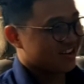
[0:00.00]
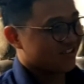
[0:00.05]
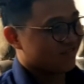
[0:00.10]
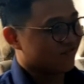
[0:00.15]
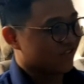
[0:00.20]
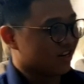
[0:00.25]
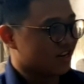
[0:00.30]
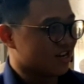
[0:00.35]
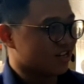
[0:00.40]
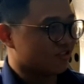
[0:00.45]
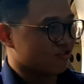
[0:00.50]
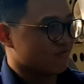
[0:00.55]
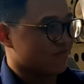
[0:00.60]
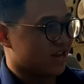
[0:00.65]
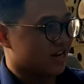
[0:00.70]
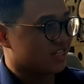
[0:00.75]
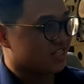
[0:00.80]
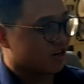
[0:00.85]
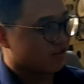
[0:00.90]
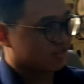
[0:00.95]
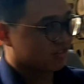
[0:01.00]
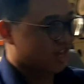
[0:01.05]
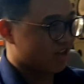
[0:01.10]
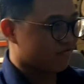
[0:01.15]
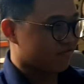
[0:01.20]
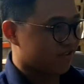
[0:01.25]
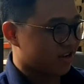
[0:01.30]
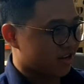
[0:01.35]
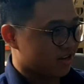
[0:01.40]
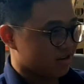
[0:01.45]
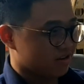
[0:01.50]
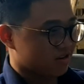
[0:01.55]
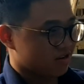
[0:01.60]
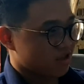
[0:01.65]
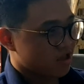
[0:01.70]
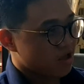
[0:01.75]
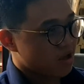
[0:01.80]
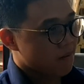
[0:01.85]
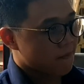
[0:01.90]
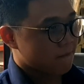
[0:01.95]
We learn to manage our time well
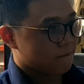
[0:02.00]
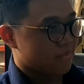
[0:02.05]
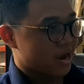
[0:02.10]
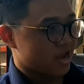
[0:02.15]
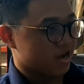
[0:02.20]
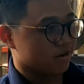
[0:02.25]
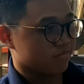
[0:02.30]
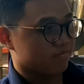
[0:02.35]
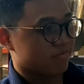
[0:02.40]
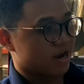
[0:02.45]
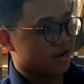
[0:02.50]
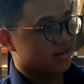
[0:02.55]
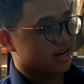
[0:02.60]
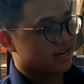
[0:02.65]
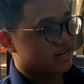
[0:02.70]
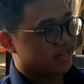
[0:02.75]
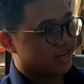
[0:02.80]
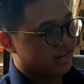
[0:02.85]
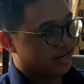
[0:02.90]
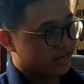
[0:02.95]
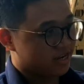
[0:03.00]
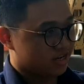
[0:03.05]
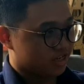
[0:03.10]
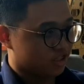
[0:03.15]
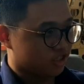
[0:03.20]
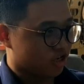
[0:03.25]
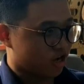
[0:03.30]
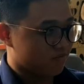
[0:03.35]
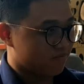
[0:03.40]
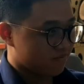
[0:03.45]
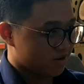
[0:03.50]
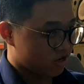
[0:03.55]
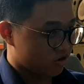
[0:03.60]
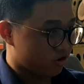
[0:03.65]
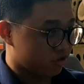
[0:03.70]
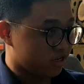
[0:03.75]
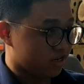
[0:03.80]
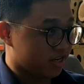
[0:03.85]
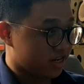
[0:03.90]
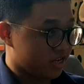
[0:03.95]
by dedicating the job
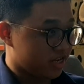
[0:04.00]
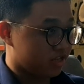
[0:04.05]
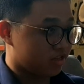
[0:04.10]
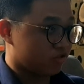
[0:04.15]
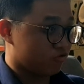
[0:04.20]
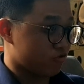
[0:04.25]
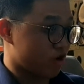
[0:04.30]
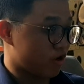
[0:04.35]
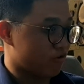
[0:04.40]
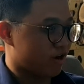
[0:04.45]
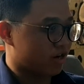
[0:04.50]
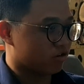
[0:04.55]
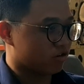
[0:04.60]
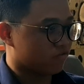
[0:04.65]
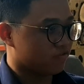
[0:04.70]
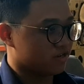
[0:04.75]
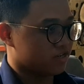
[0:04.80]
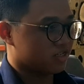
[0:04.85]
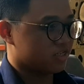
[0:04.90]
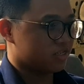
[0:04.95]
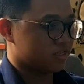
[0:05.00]
accordingly to everyone of us.